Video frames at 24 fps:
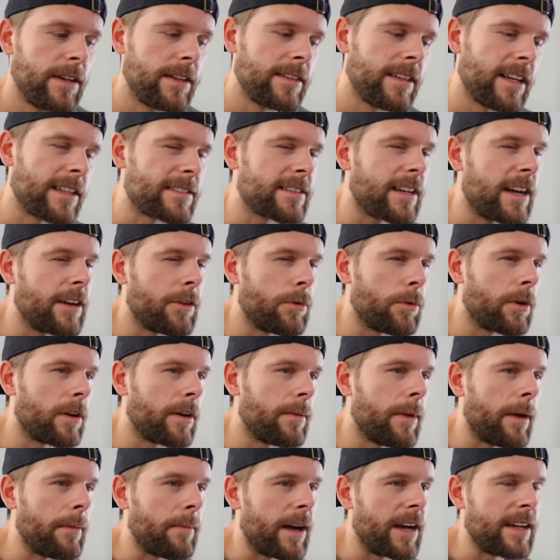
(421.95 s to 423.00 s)
that's kind of where
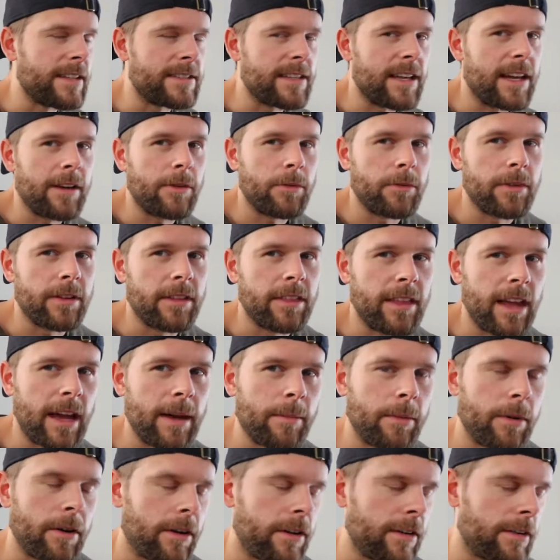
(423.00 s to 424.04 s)
my mind's at with
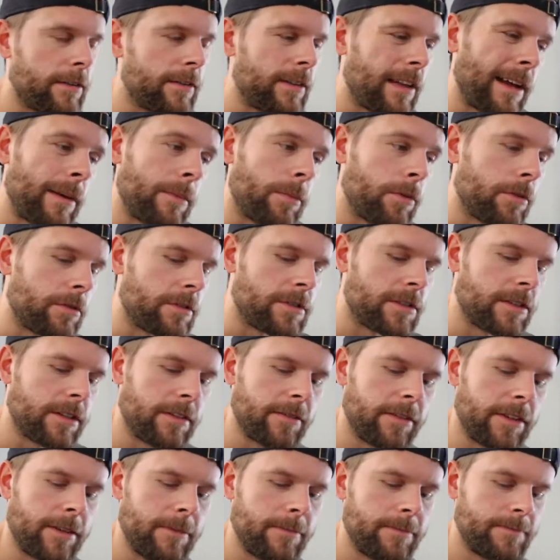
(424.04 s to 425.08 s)
that part, that portion
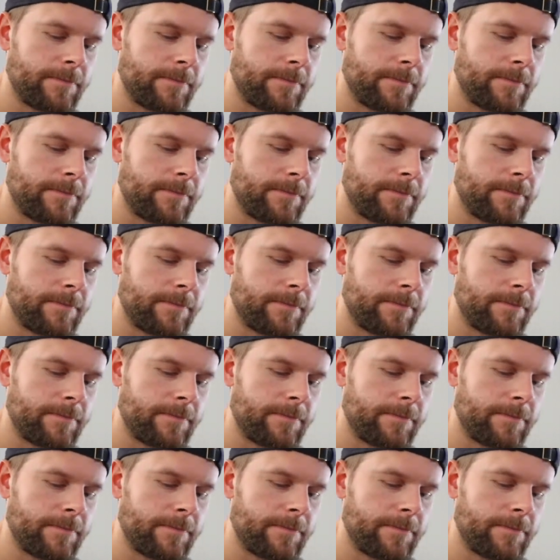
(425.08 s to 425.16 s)
of it.